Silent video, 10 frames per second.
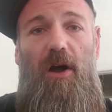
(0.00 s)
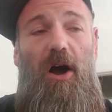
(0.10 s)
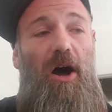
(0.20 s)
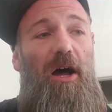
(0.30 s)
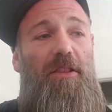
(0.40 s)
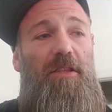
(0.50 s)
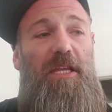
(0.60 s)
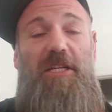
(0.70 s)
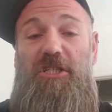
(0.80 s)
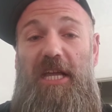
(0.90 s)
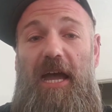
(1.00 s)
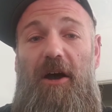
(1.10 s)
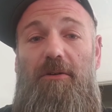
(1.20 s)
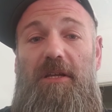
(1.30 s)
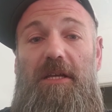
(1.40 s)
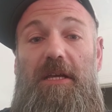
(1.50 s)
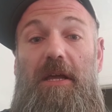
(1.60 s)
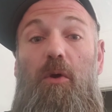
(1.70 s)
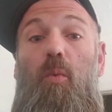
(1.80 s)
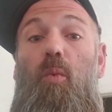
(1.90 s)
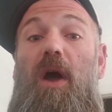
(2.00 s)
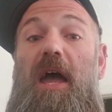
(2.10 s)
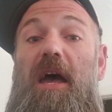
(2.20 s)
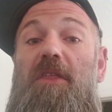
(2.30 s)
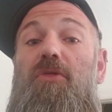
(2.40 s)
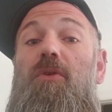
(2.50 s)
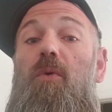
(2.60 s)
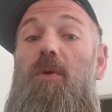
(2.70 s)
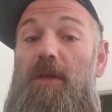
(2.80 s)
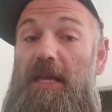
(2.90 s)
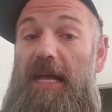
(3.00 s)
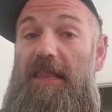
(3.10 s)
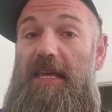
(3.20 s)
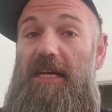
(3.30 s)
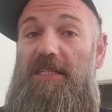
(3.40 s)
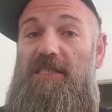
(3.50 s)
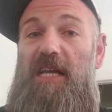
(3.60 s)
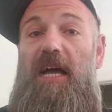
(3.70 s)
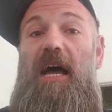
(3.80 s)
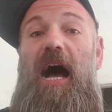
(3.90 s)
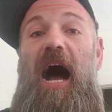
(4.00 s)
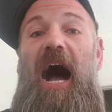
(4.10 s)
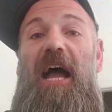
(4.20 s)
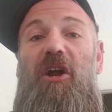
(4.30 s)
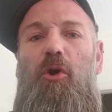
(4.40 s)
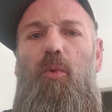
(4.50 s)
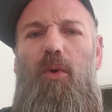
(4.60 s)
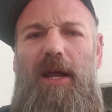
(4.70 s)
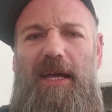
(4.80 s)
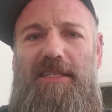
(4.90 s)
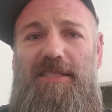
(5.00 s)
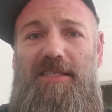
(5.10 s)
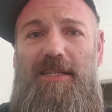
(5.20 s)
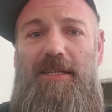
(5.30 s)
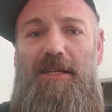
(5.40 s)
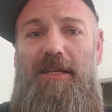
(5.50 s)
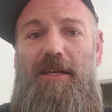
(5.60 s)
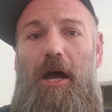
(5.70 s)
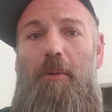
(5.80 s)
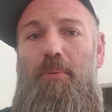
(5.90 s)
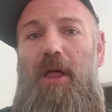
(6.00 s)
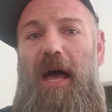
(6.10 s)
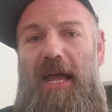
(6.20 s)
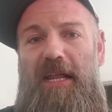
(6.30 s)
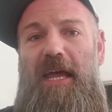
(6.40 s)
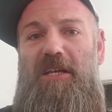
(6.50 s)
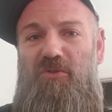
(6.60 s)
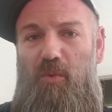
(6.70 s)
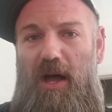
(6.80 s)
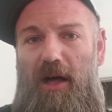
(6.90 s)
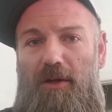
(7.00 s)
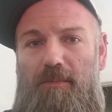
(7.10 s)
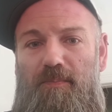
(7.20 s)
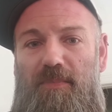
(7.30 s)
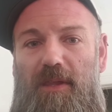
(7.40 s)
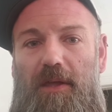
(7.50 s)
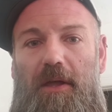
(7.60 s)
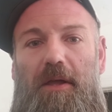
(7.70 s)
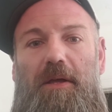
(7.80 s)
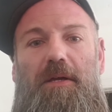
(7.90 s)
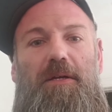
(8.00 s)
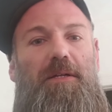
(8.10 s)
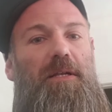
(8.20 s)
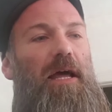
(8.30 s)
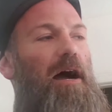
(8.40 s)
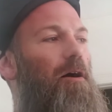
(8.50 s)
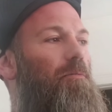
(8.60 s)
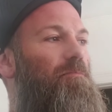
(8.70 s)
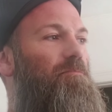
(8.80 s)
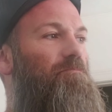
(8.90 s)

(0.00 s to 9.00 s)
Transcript: on each account, with, get this, higher risk applied as well. Now,